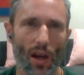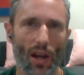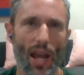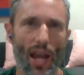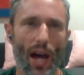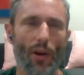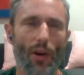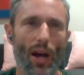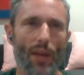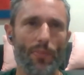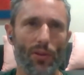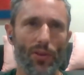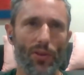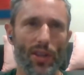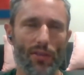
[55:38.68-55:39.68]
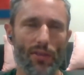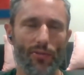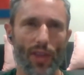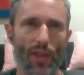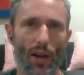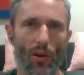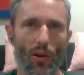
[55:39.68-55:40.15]
Now I
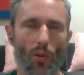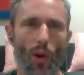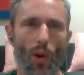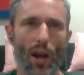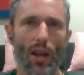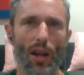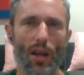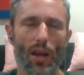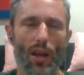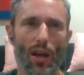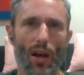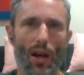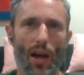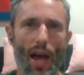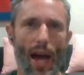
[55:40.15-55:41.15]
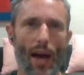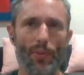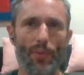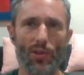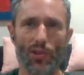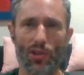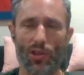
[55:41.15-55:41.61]
believe that what
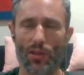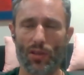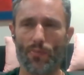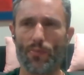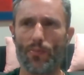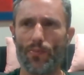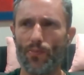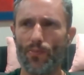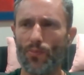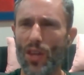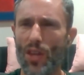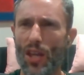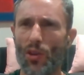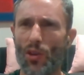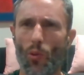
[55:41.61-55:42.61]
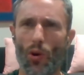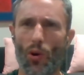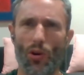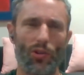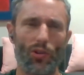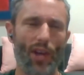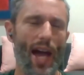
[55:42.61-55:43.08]
happens in the
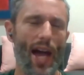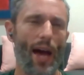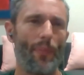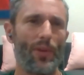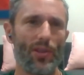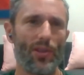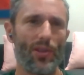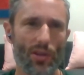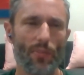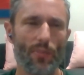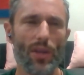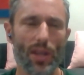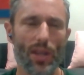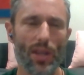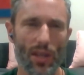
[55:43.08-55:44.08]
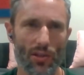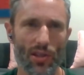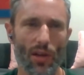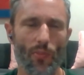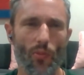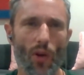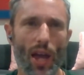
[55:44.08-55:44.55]
world happens to me in
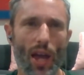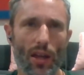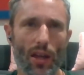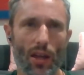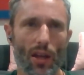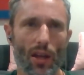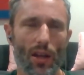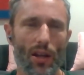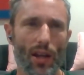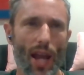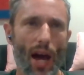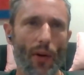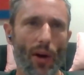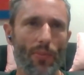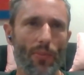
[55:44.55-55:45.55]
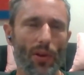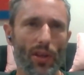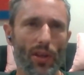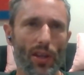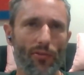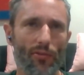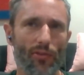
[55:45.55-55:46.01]
some way. Now I
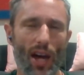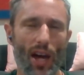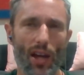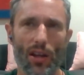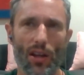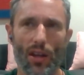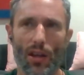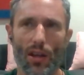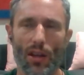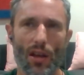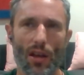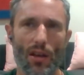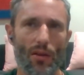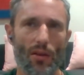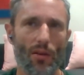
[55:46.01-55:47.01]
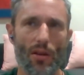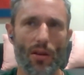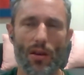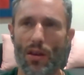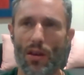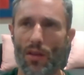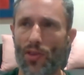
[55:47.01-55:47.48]
believe that
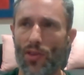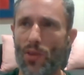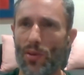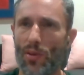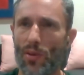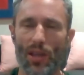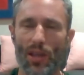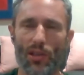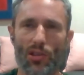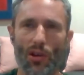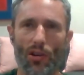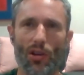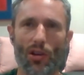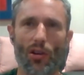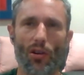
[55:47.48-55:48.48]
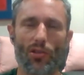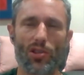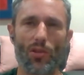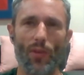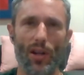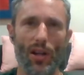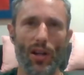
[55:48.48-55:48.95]
if human beings are
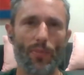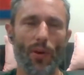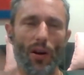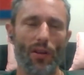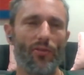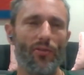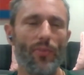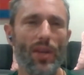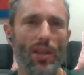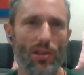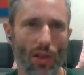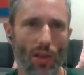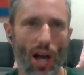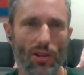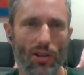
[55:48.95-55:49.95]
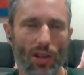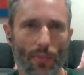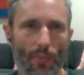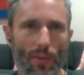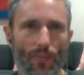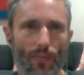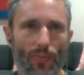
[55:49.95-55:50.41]
incarcerated, part of me is locked
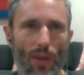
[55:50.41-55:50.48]
up.